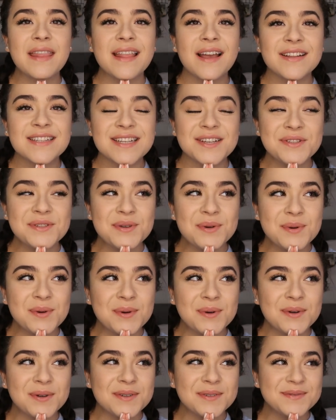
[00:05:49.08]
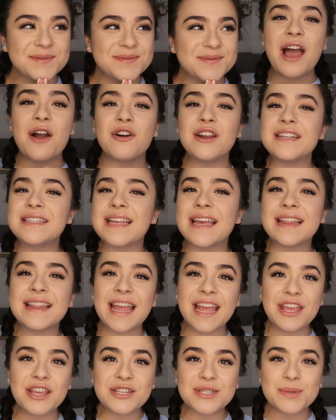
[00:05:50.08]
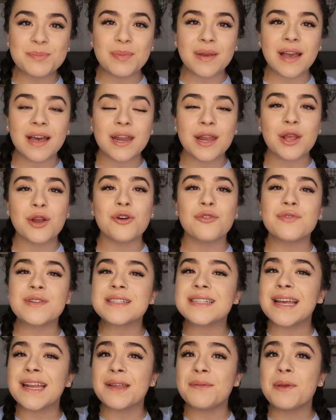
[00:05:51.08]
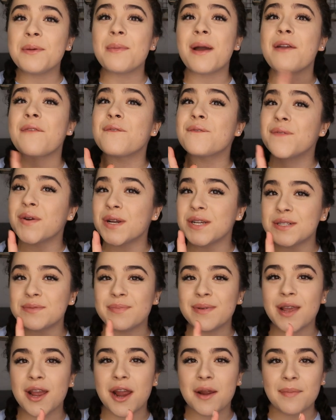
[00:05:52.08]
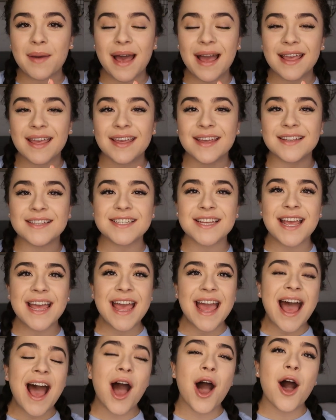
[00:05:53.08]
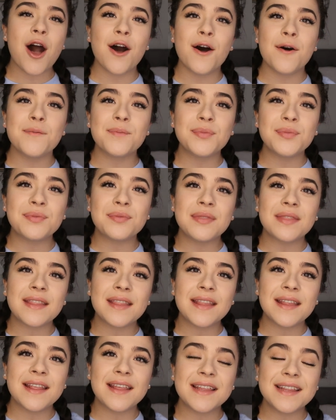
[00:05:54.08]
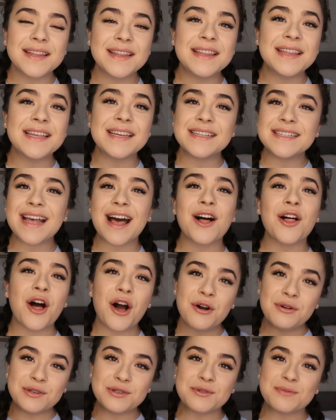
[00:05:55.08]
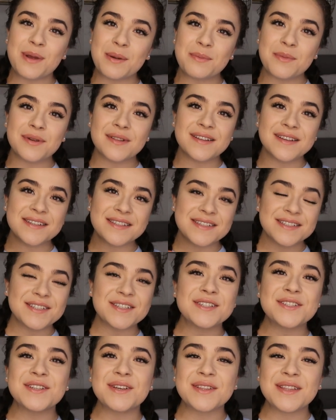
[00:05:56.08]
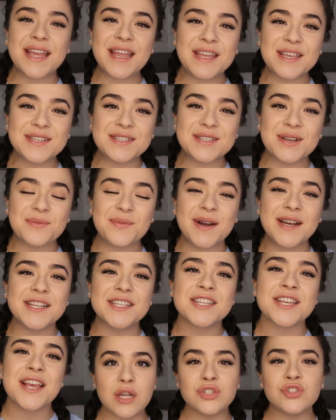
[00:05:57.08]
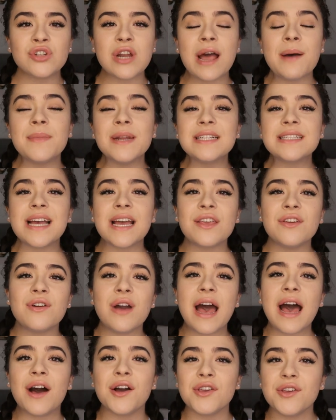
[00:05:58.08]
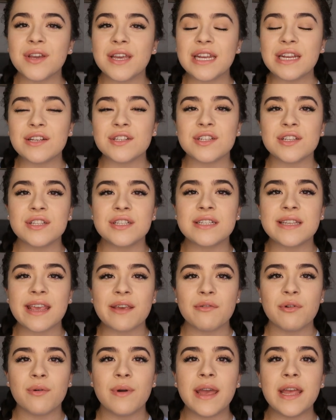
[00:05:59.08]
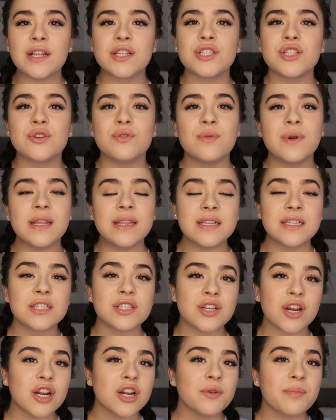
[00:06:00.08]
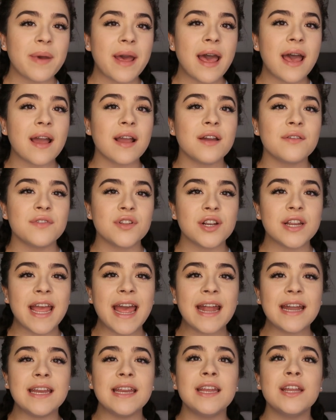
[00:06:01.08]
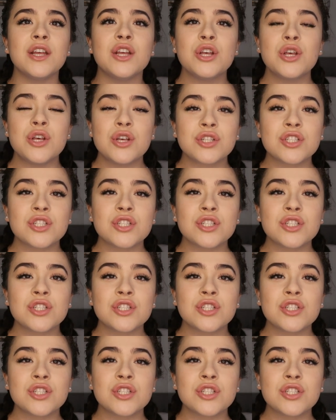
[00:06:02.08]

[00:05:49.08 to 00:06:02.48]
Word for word: That sounds so cool. I want to say thank you to Pika Riko for sending me my first PR package. I'll always remember this, so thank you so much. So now I'm going to tell you how you can enter this giveaway to win the starter pack of their candy.